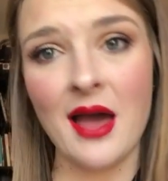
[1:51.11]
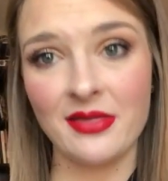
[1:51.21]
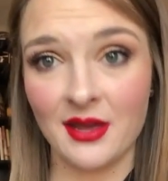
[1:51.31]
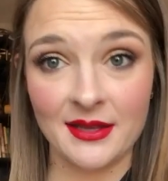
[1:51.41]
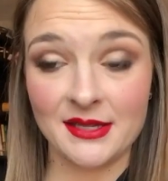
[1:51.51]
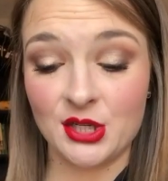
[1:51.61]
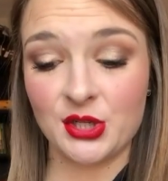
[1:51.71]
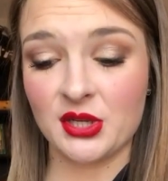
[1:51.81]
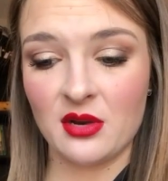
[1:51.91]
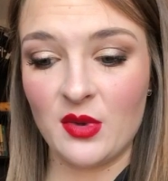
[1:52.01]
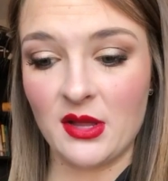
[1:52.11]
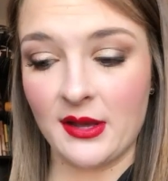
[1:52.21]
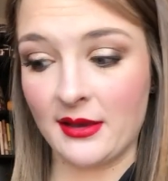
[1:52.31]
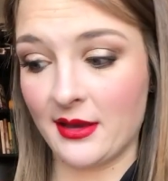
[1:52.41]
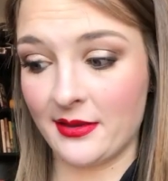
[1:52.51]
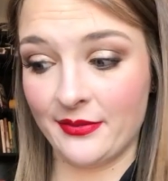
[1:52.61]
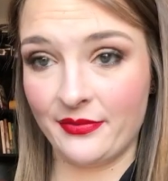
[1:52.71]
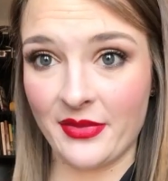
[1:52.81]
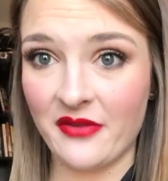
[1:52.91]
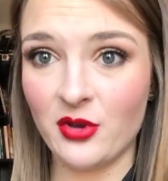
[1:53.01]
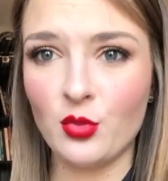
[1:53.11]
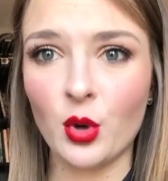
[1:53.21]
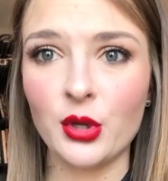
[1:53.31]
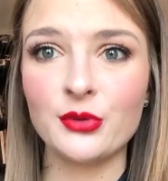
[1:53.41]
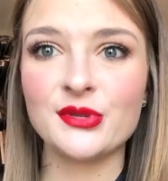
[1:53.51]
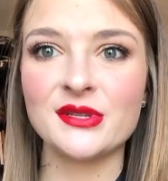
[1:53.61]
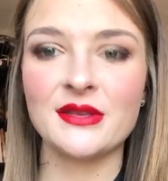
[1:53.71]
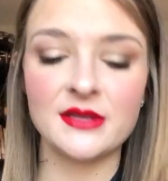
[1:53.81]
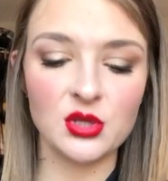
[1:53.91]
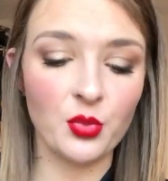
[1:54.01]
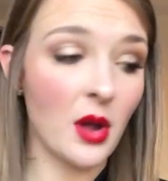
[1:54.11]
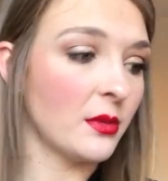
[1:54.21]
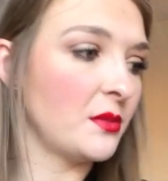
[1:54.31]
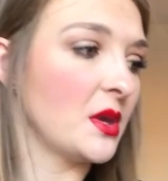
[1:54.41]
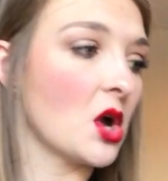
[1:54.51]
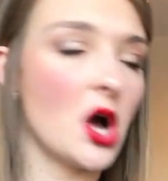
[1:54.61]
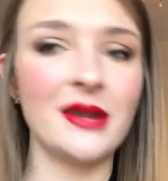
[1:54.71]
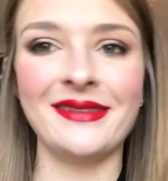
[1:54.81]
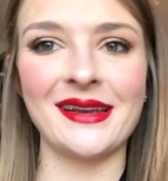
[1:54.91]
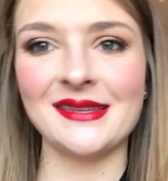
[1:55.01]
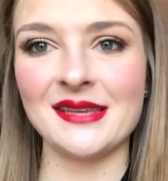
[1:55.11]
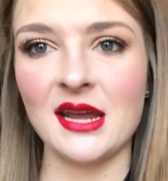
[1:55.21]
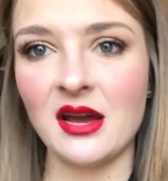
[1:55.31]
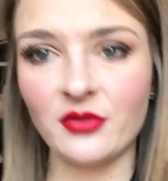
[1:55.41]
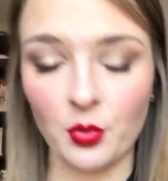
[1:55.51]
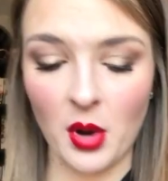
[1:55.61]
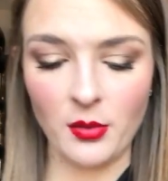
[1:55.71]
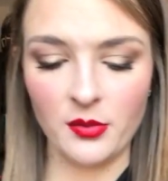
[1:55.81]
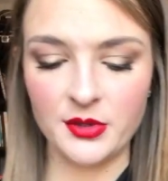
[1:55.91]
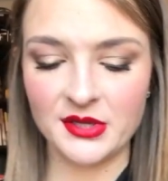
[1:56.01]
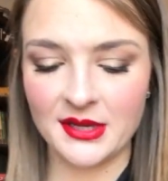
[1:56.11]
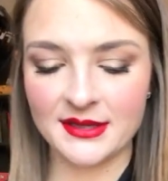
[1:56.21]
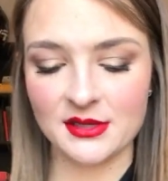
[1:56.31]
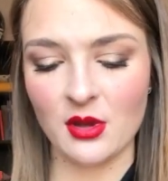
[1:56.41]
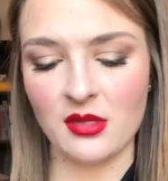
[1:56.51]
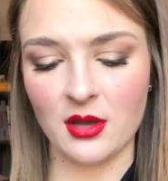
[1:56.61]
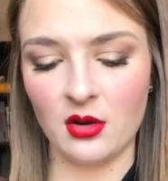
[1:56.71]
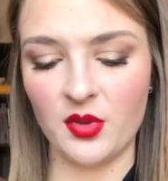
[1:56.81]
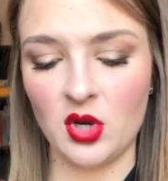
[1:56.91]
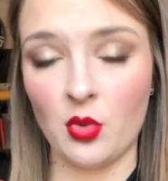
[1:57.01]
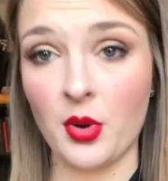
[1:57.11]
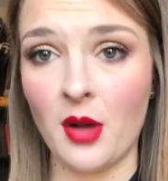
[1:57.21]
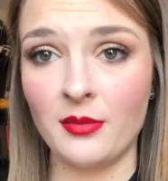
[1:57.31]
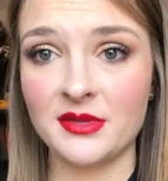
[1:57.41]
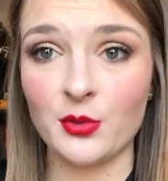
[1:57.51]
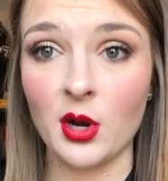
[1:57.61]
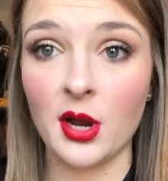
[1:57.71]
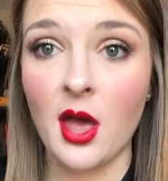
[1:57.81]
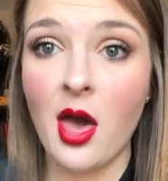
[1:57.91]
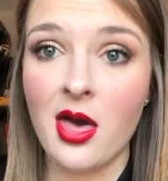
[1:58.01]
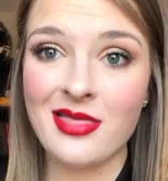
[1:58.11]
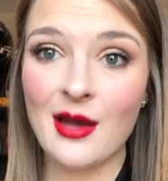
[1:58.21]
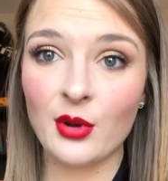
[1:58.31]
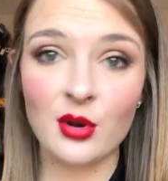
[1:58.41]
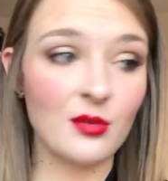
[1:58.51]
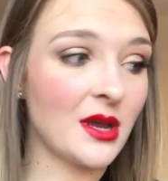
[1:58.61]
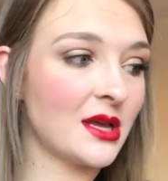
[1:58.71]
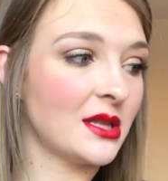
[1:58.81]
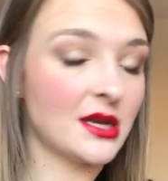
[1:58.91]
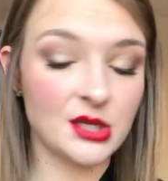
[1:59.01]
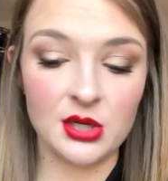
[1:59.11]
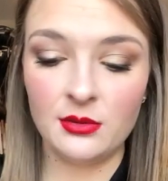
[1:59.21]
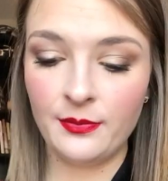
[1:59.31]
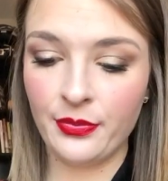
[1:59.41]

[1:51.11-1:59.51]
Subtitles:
I think it's just gonna be like a few more uses and this will probably be gone. And like I said, I have no problem using it, so I think it'll be no problem to work that one out of my collection.